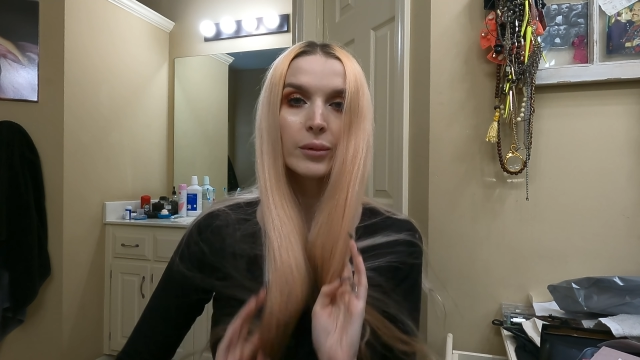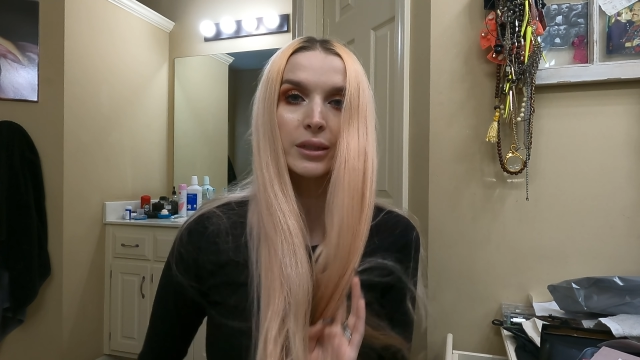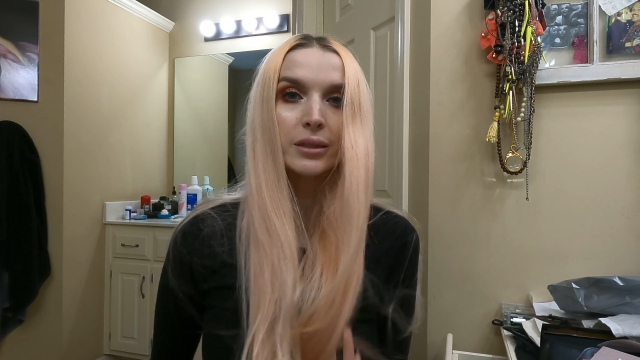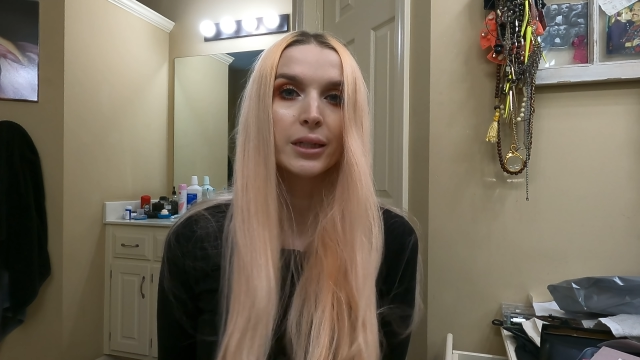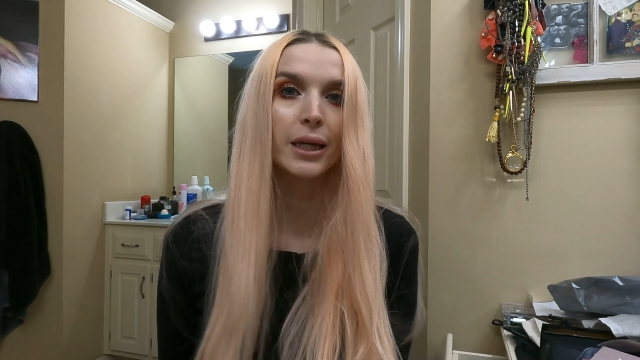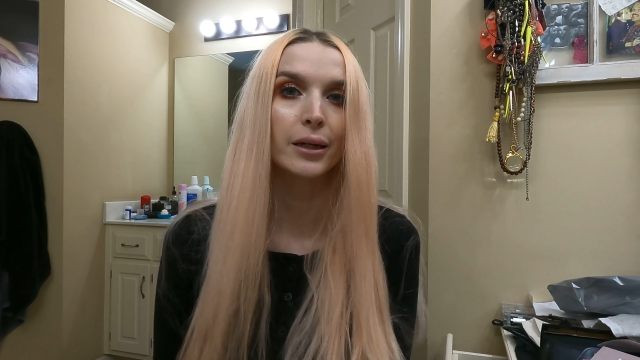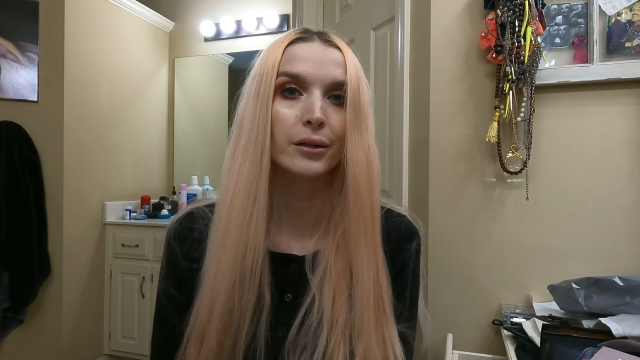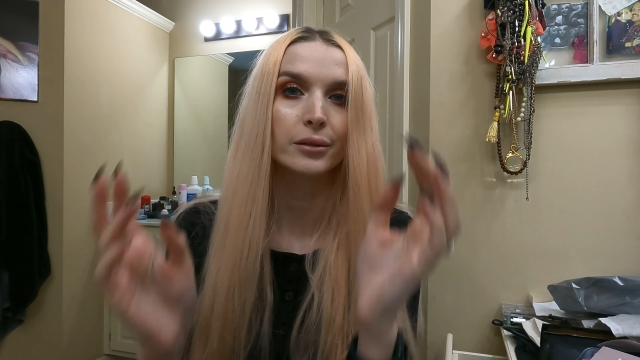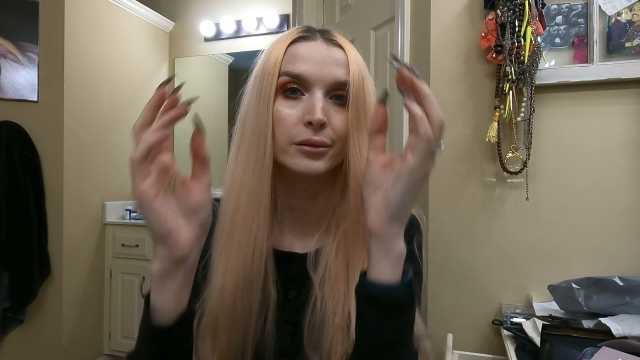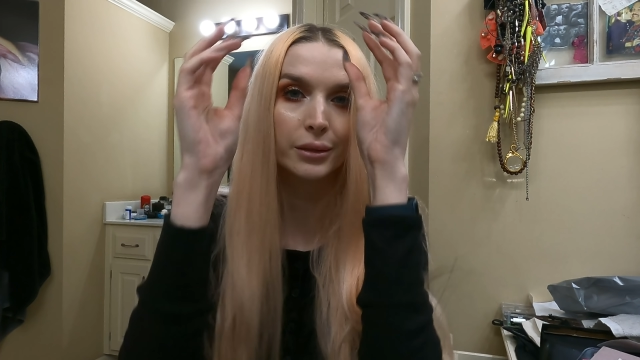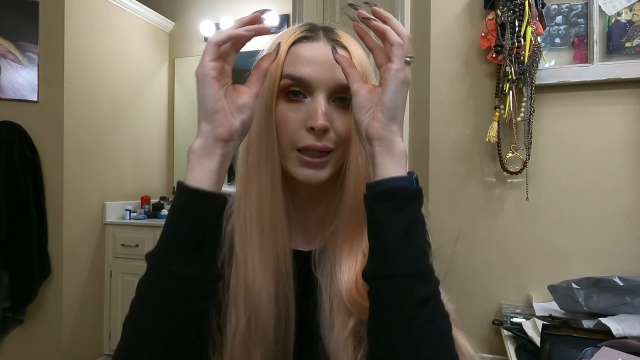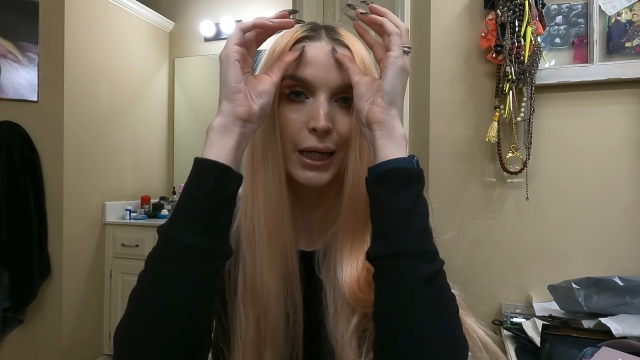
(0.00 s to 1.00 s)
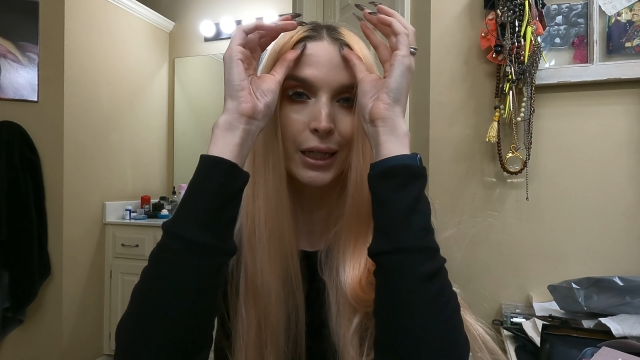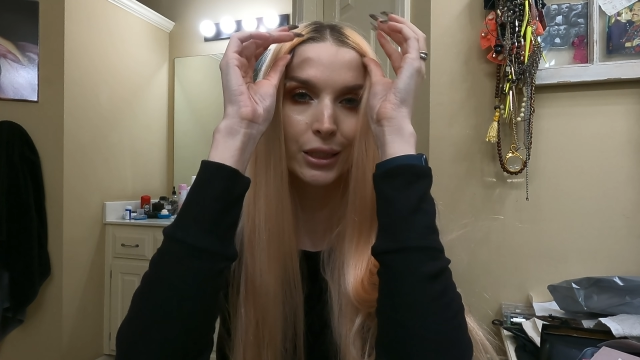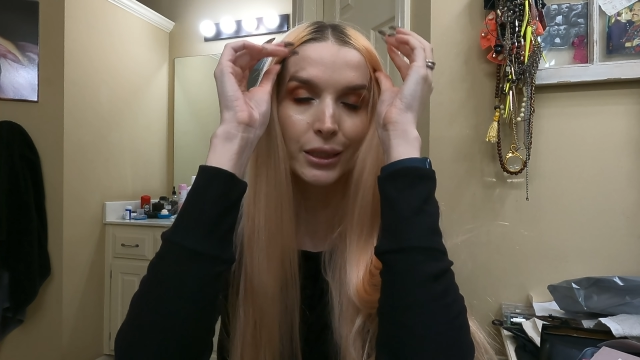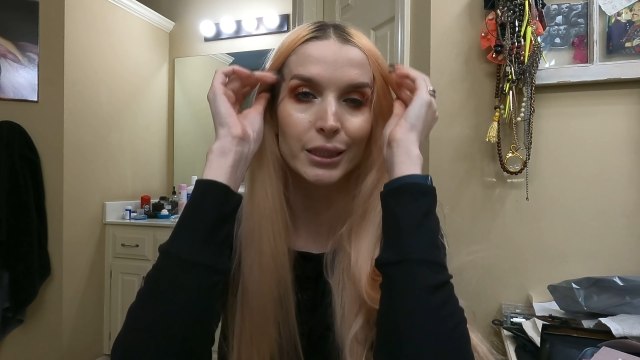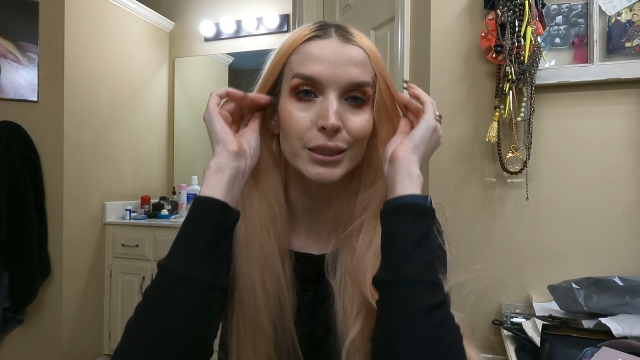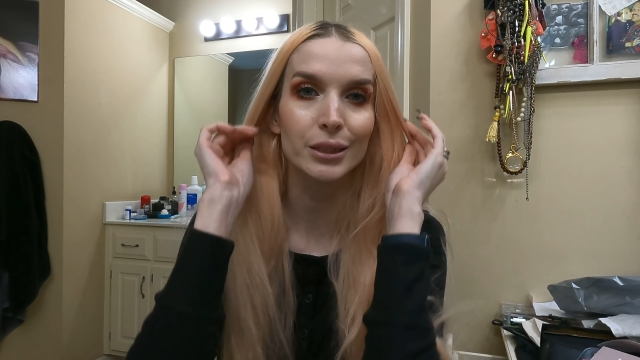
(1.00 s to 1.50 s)
Tanger, Tanger
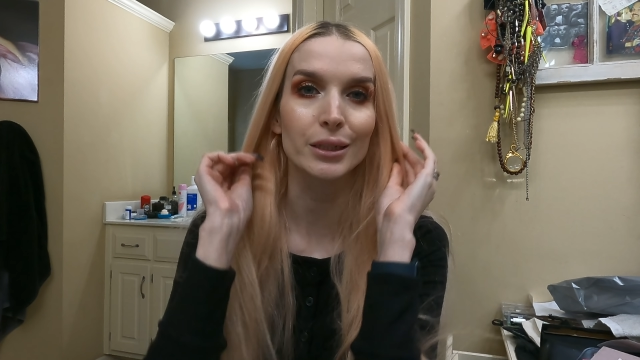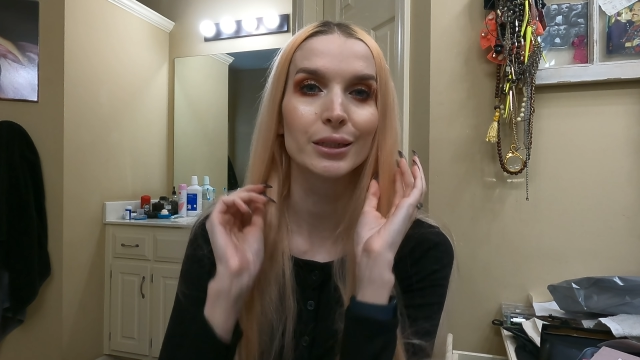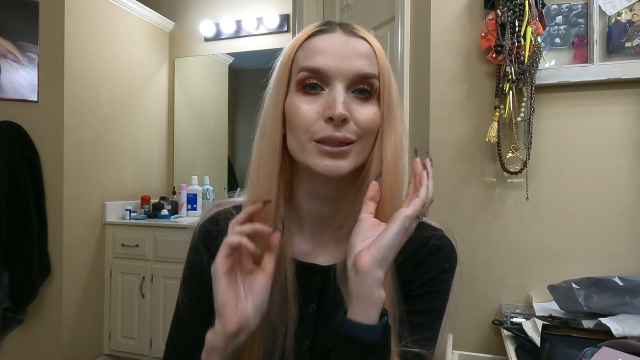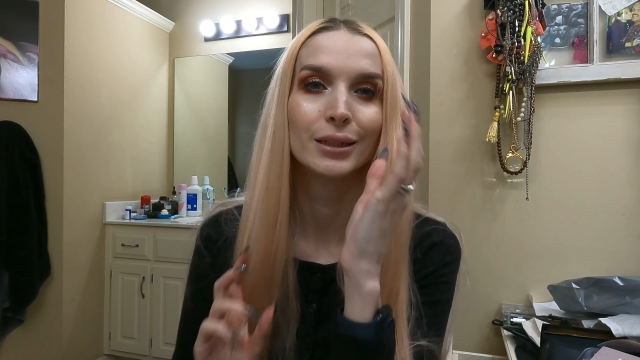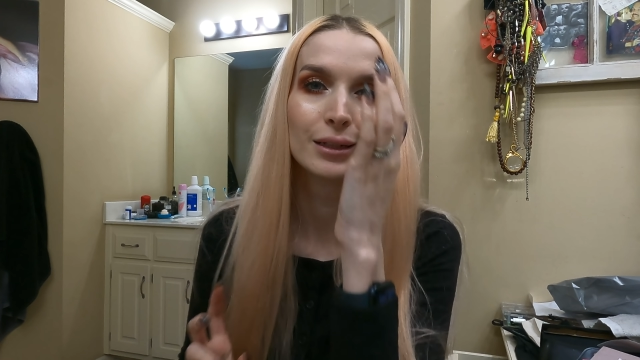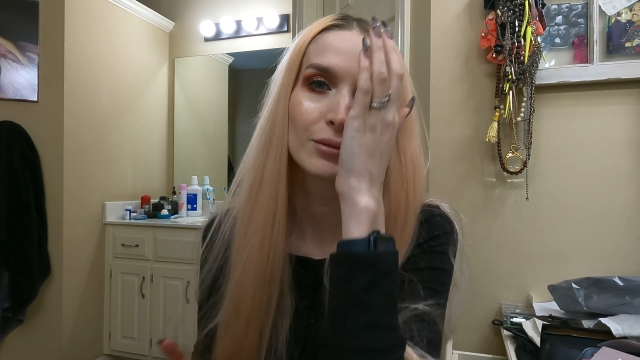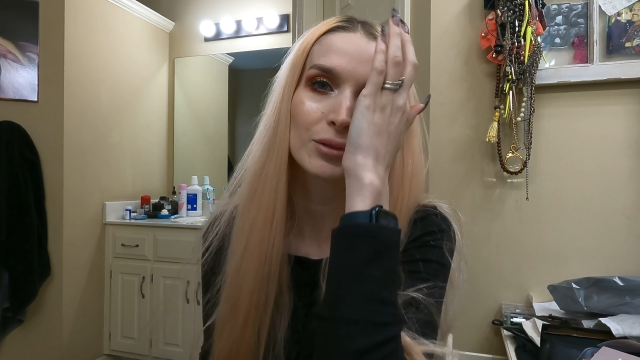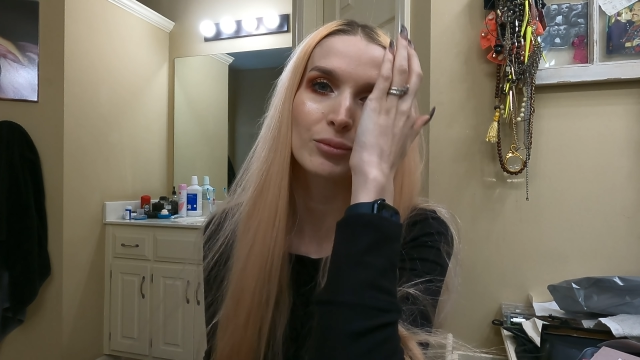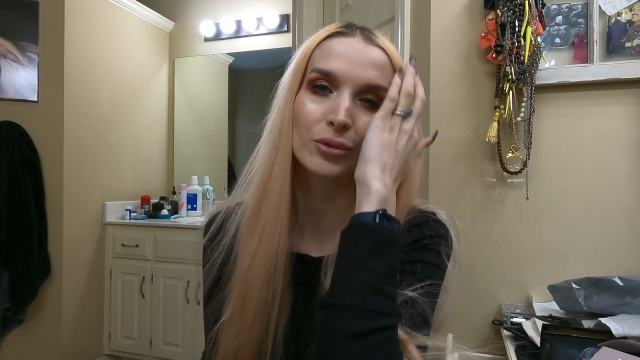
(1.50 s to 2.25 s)
Teaser, so I'm